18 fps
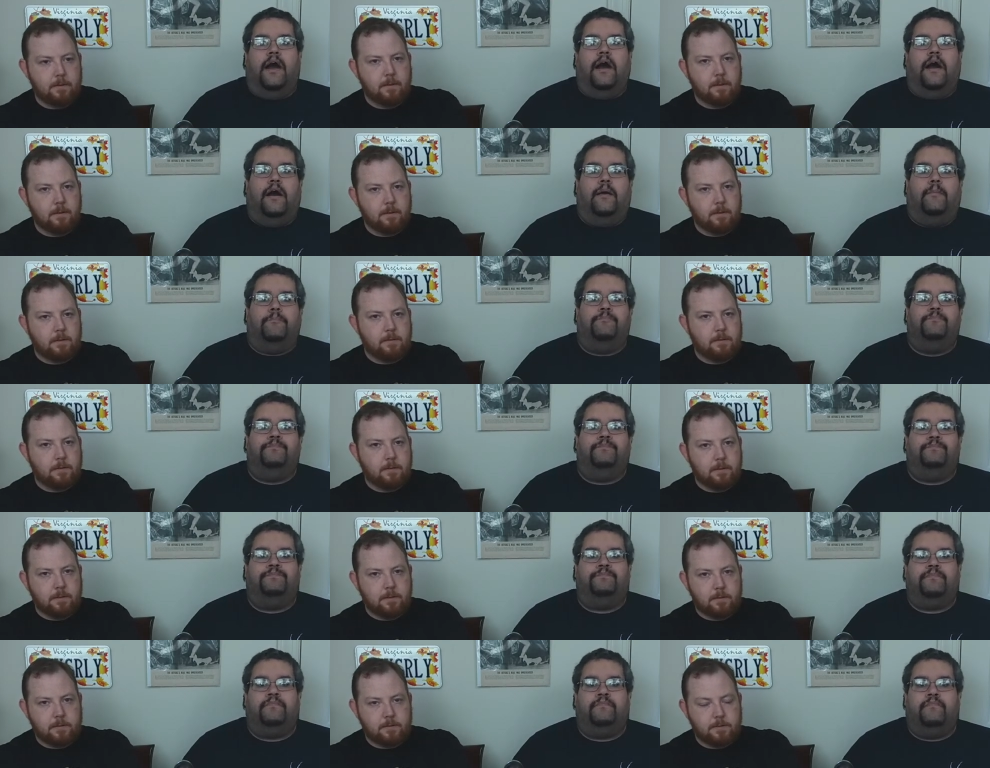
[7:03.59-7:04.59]
Speaker 1: Um,
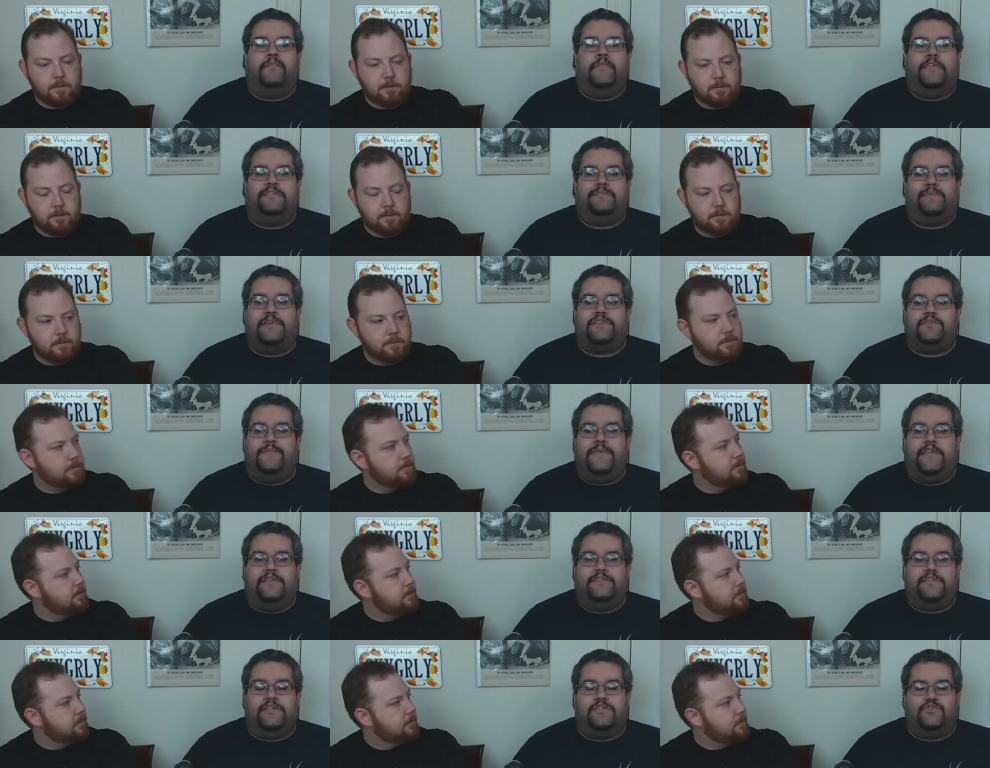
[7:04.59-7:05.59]
especially
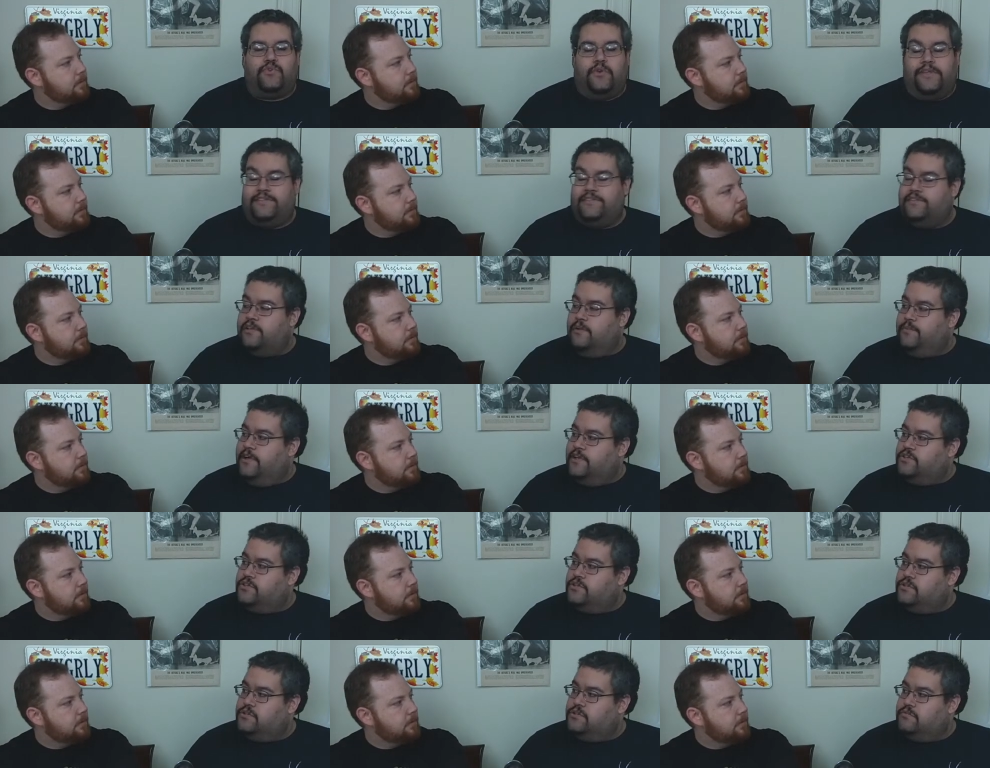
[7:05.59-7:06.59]
because it treads so
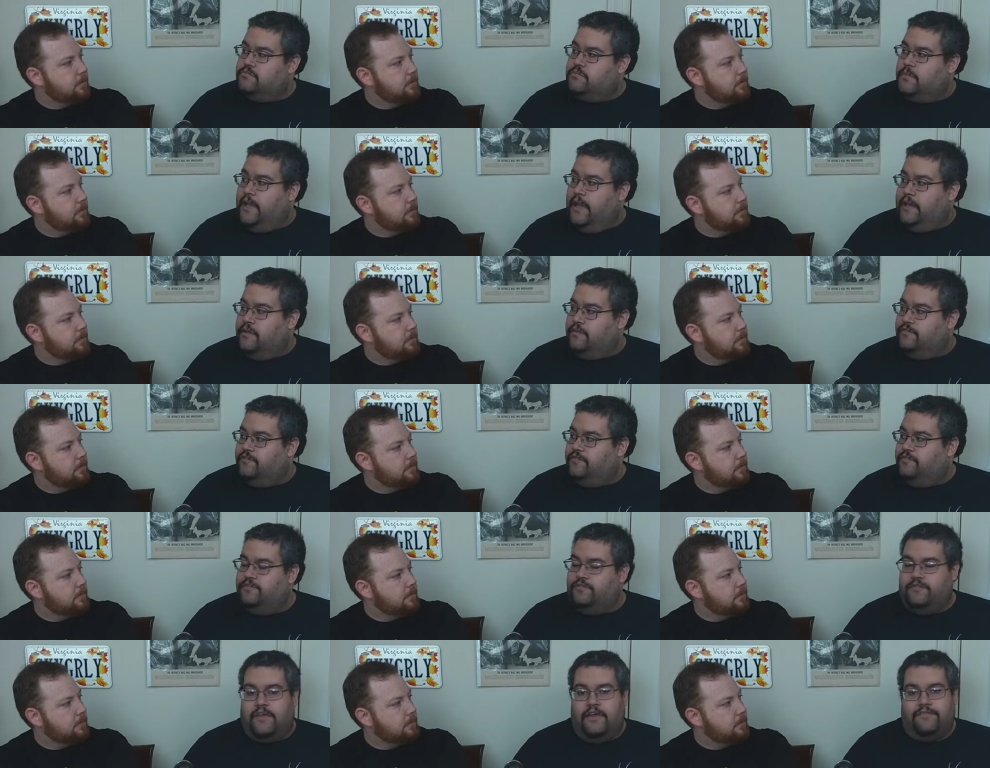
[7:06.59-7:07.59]
much kind
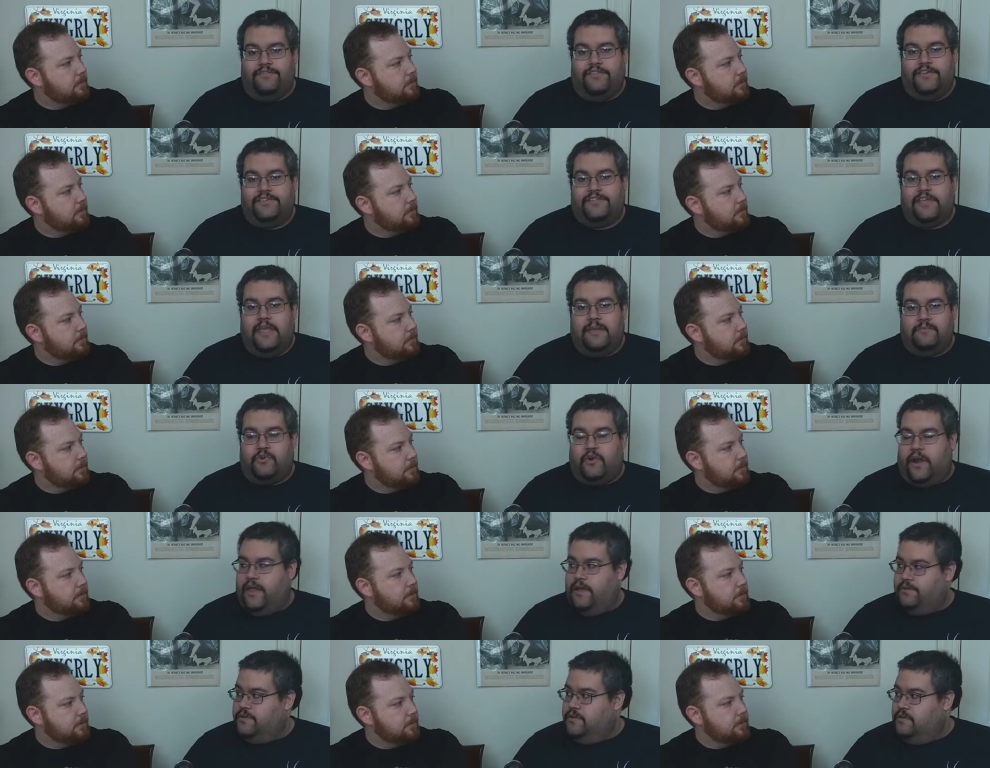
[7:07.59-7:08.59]
of of the same
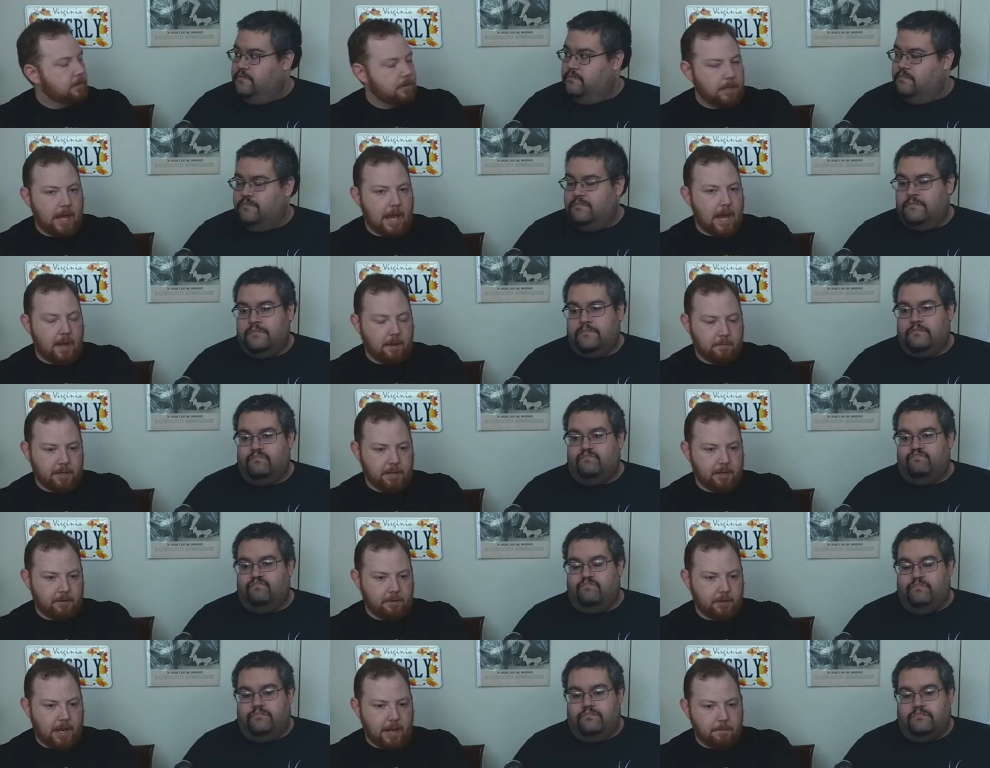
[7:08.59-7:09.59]
ground.
Speaker 2: Yeah, I
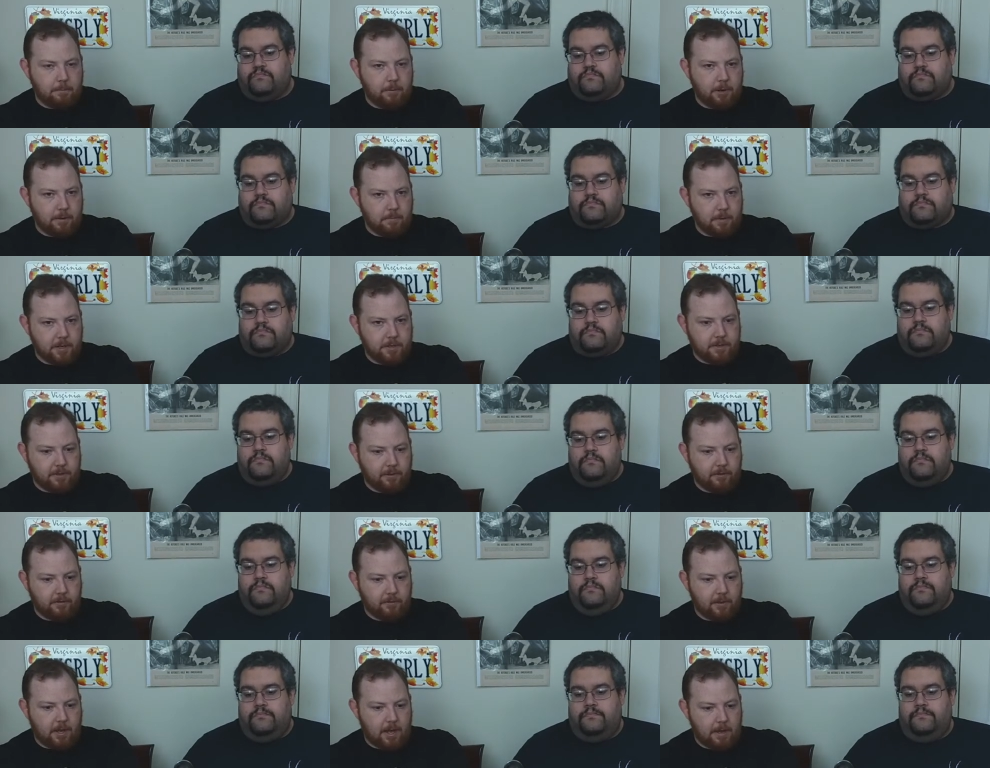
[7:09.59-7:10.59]
mean, it, it pretty much
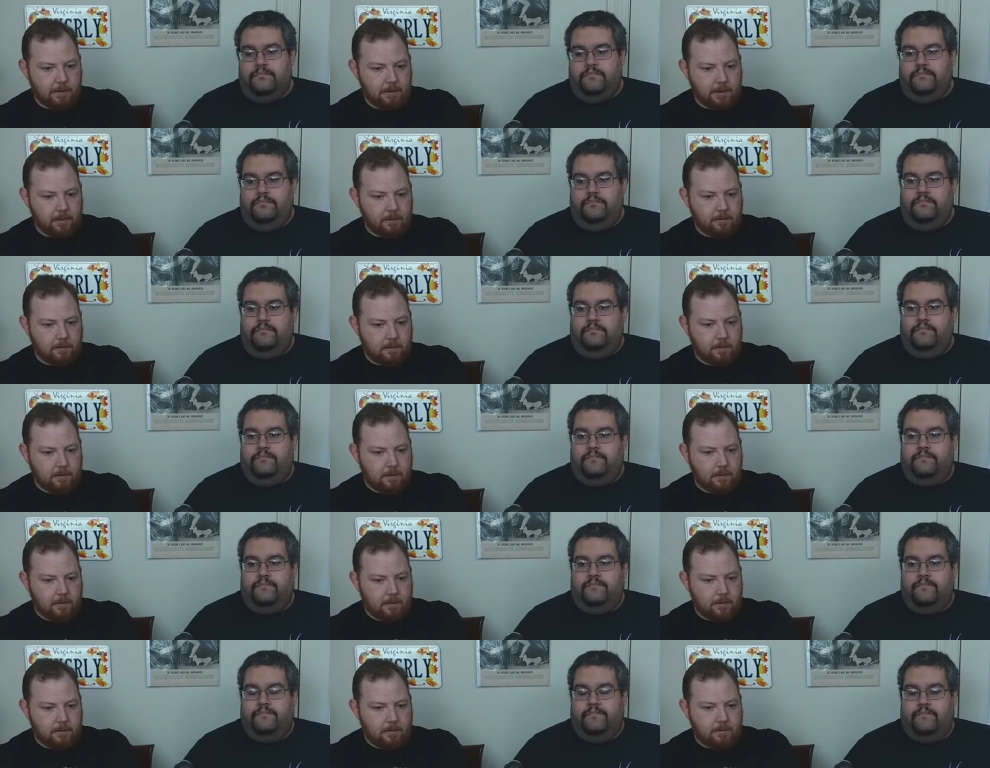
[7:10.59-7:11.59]
is. I
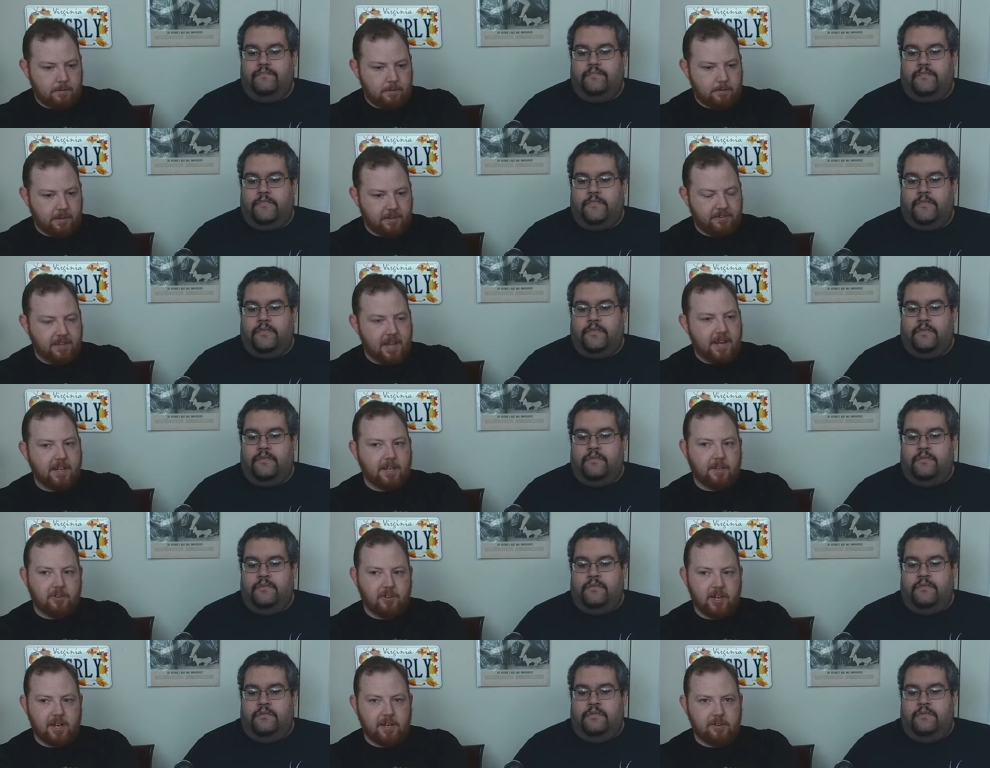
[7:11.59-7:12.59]
the
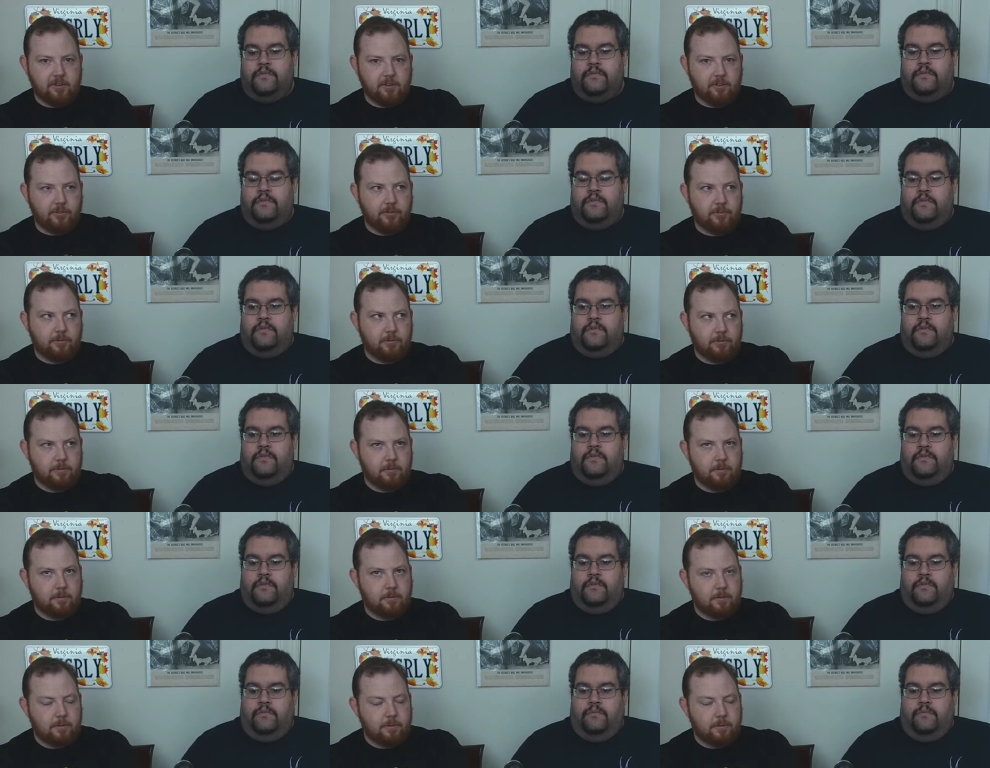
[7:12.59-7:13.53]
setting changes,